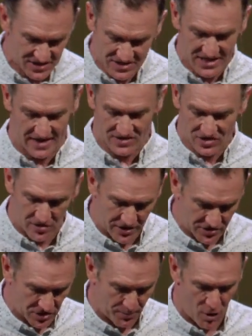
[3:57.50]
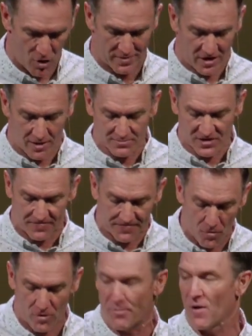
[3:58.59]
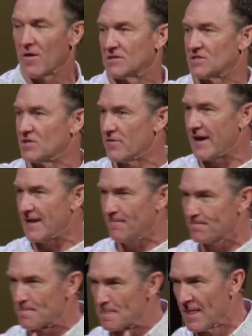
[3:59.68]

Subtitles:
and stick. So here's your poem. It comes in four parts. You ready?